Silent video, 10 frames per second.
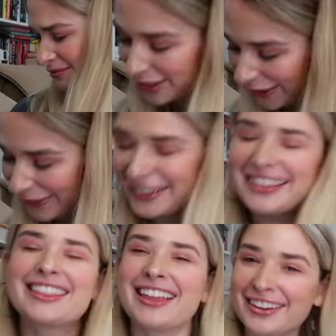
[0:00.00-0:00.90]
So
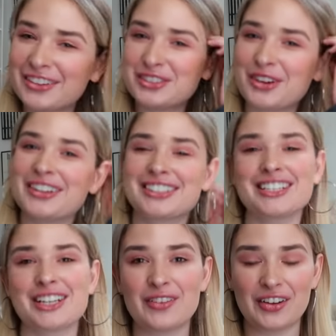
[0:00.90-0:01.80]
thank you so much,
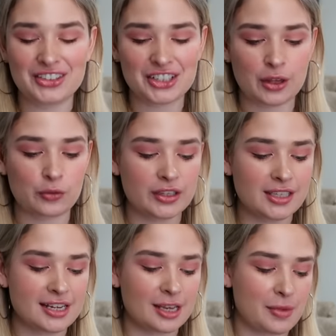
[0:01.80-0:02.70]
Hachette Publishing, for
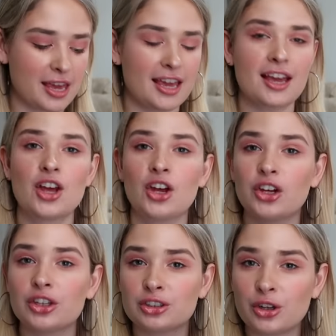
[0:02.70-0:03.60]
sending me
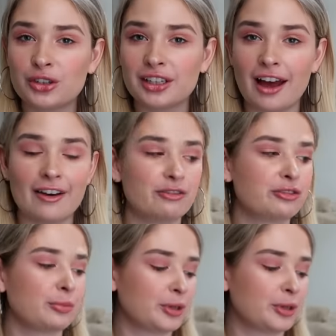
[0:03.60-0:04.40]
Lunar Love,